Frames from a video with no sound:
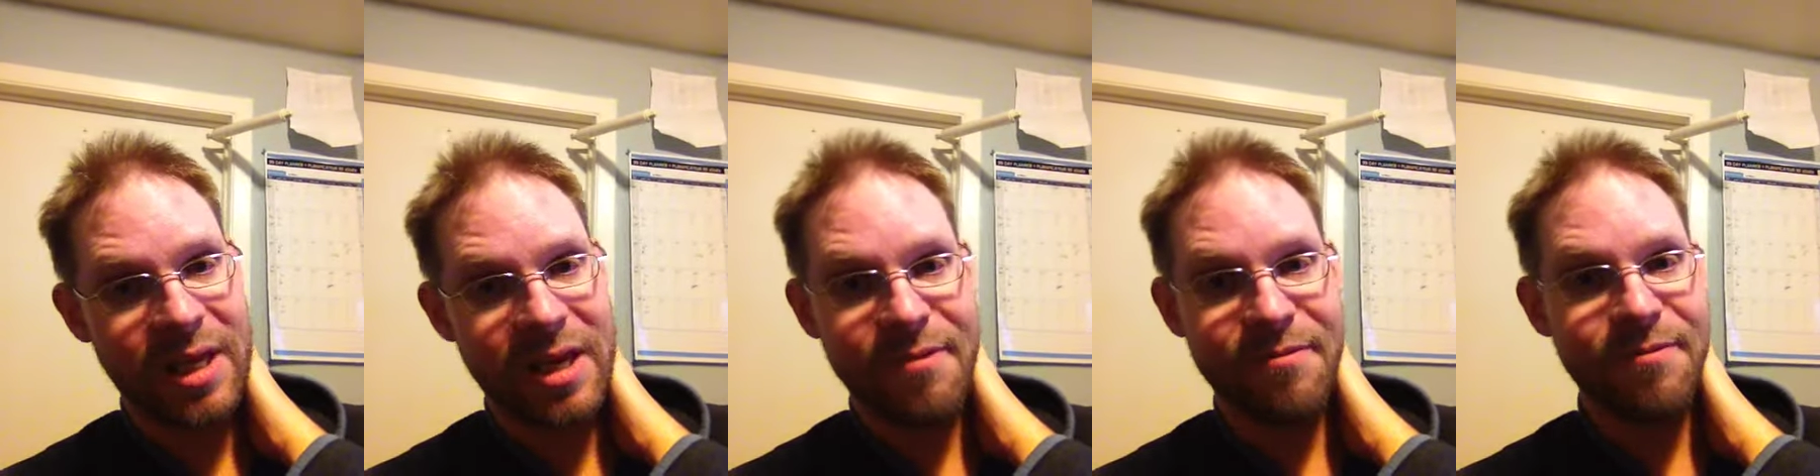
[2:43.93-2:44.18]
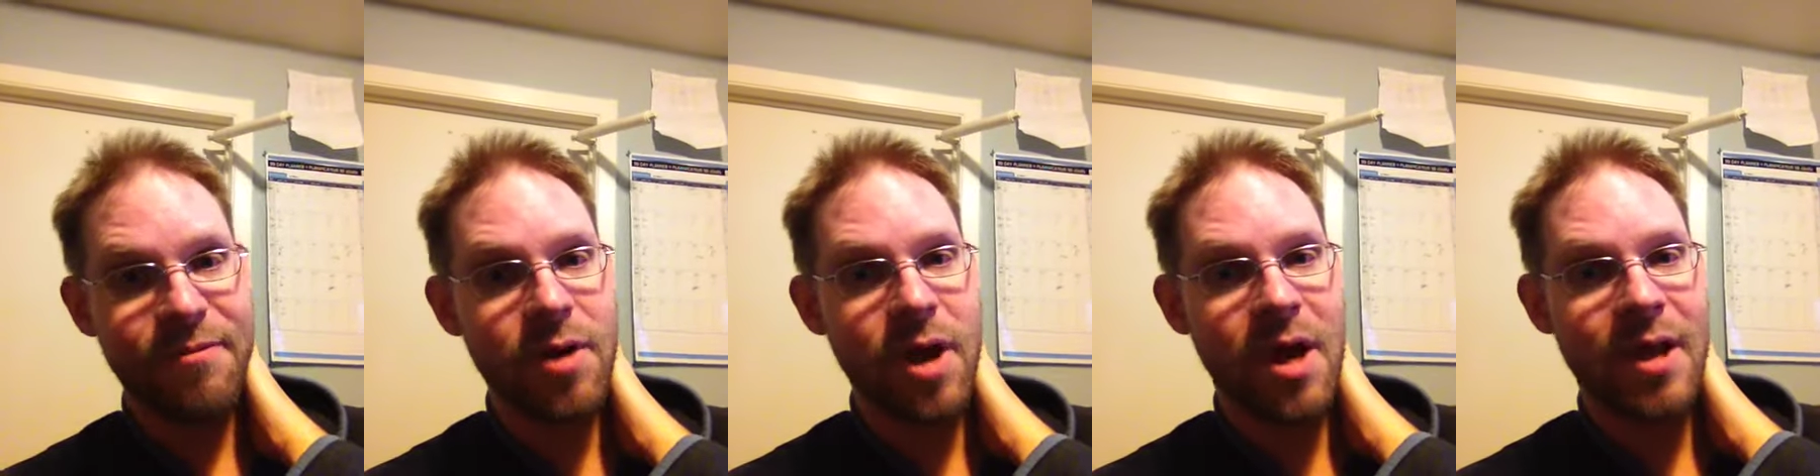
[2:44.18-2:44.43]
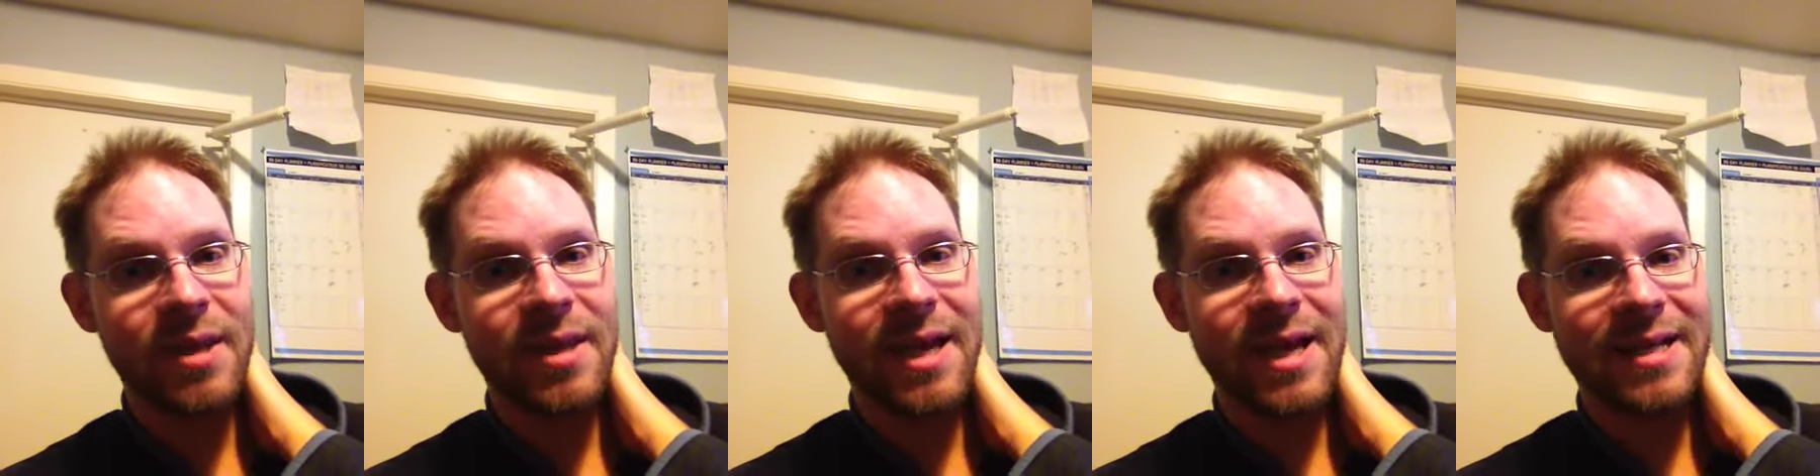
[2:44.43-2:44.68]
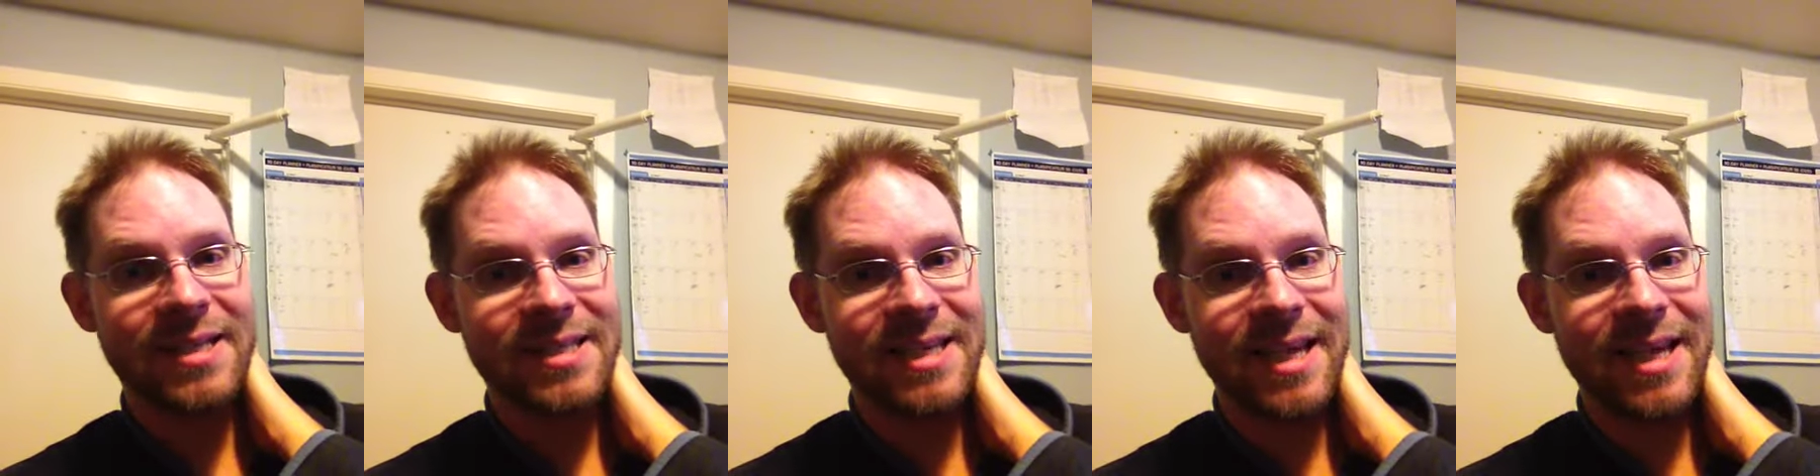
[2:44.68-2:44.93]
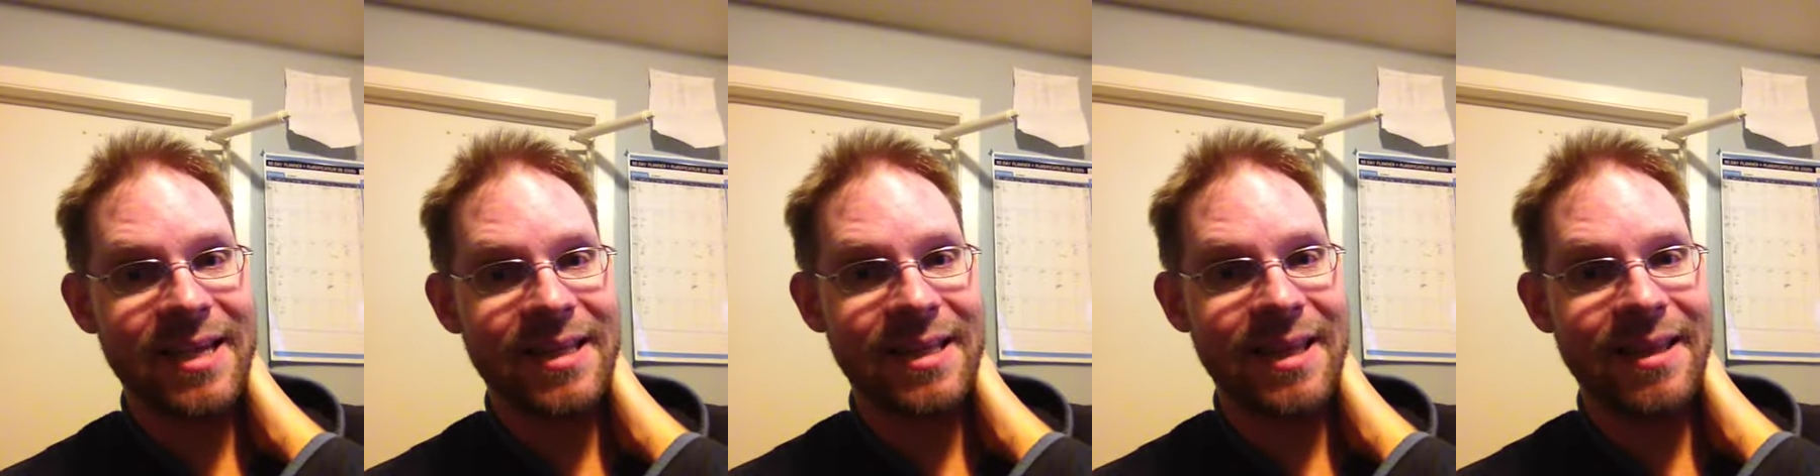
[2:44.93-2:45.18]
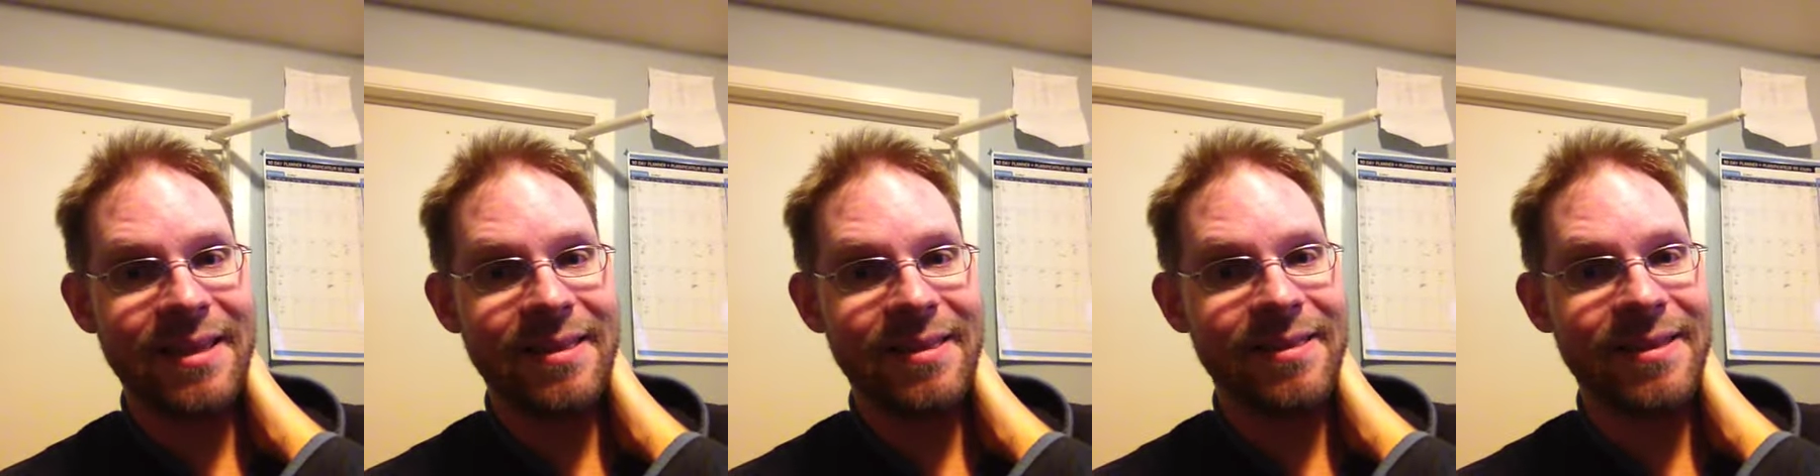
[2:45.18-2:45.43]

If not that day, then